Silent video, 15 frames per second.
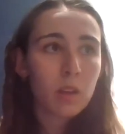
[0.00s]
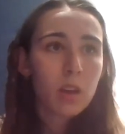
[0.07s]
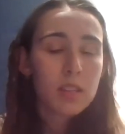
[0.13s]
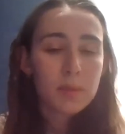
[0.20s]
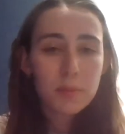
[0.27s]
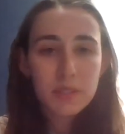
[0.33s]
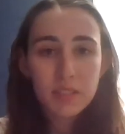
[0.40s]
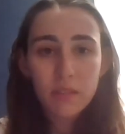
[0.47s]

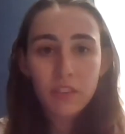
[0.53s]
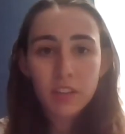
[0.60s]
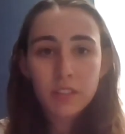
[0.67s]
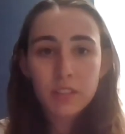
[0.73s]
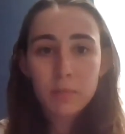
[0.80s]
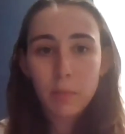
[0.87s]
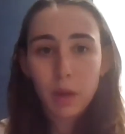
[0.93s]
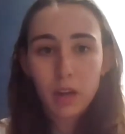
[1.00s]

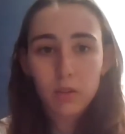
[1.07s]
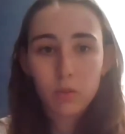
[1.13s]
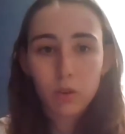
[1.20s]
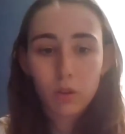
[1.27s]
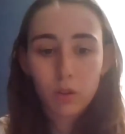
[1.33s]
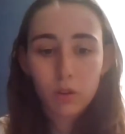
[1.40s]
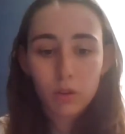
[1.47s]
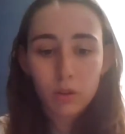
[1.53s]
Specific to my
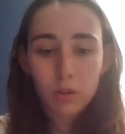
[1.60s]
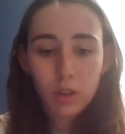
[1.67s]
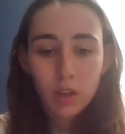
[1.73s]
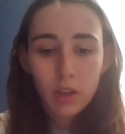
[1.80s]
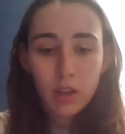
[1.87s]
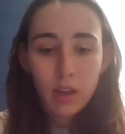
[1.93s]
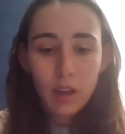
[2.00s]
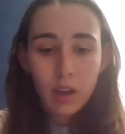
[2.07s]
role,
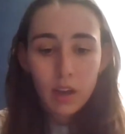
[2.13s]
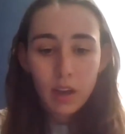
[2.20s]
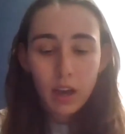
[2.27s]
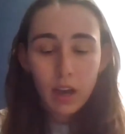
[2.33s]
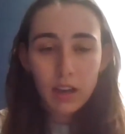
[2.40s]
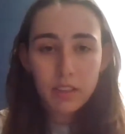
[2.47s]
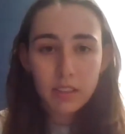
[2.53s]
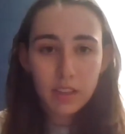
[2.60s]

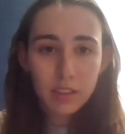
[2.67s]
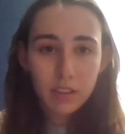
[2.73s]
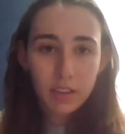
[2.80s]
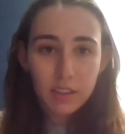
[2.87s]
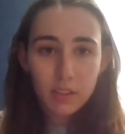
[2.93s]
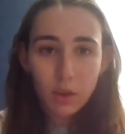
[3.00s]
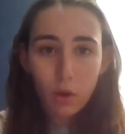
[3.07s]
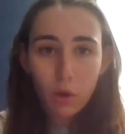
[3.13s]
I think like the